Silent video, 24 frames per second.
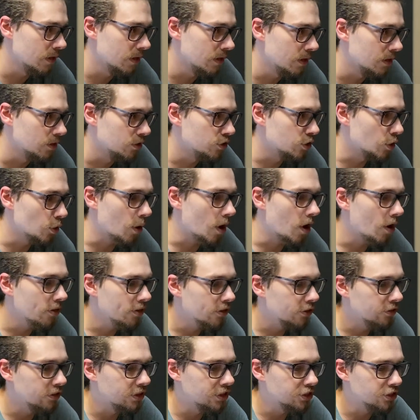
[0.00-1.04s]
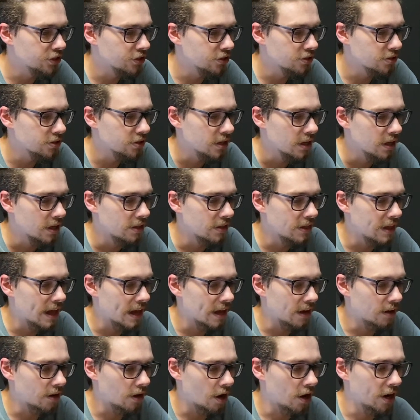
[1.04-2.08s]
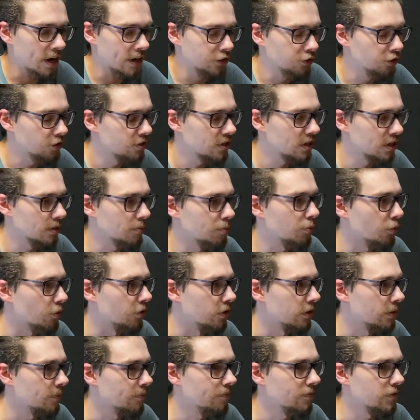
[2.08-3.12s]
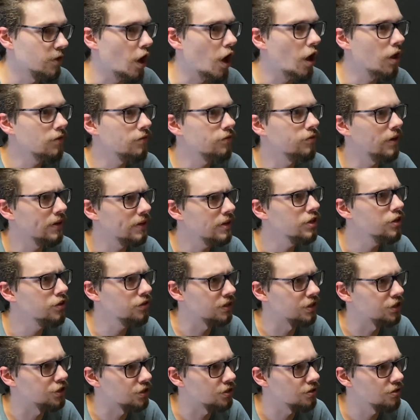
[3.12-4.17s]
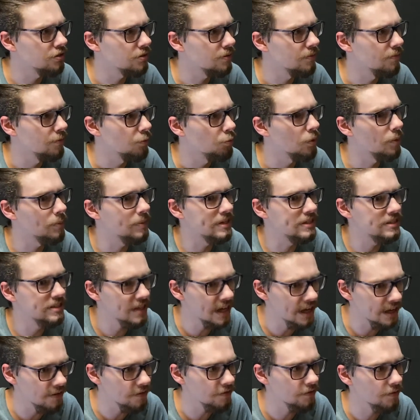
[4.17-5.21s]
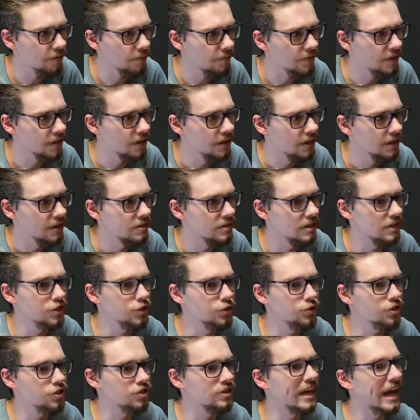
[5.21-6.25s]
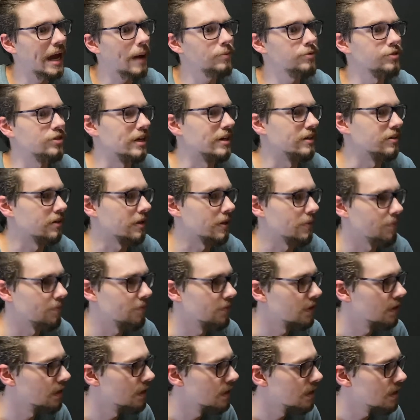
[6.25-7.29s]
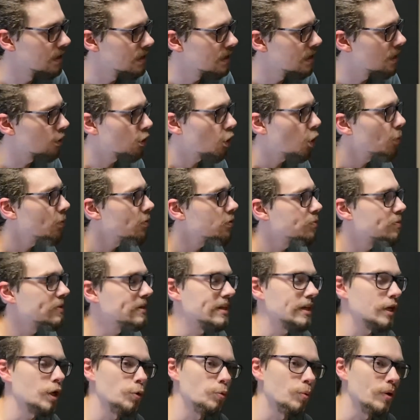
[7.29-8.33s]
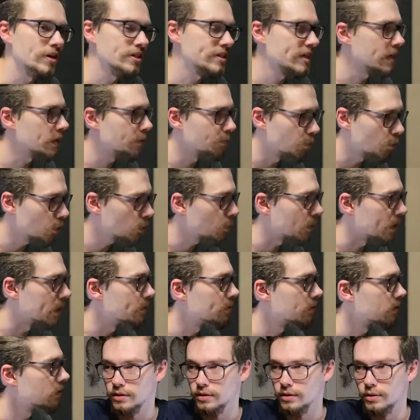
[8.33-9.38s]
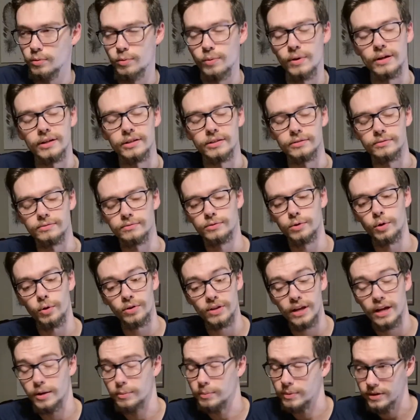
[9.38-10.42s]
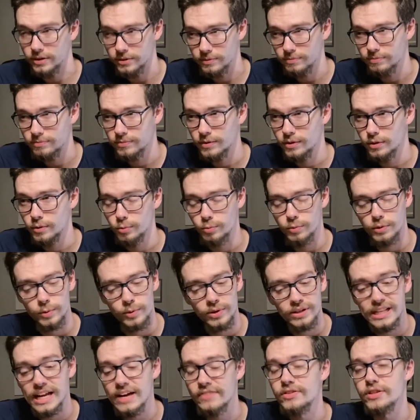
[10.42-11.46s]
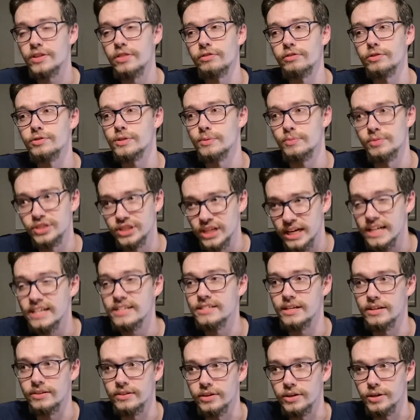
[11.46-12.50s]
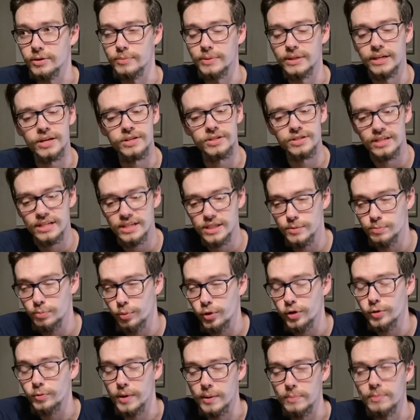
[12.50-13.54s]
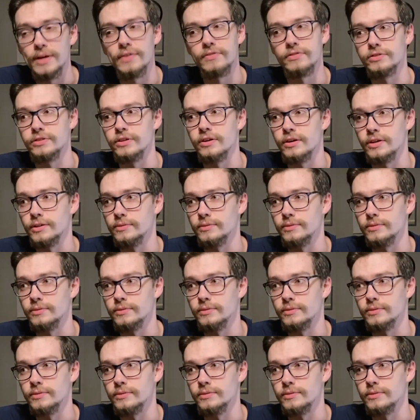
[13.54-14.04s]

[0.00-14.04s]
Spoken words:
So all the creatures that are on your side of the board, all friendly creatures, will be safe since you just captured onto them. It'll almost be like a one-sided board wipe. Well, hold on a minute. We will have to throw some chains on there because it is a board wipe after all.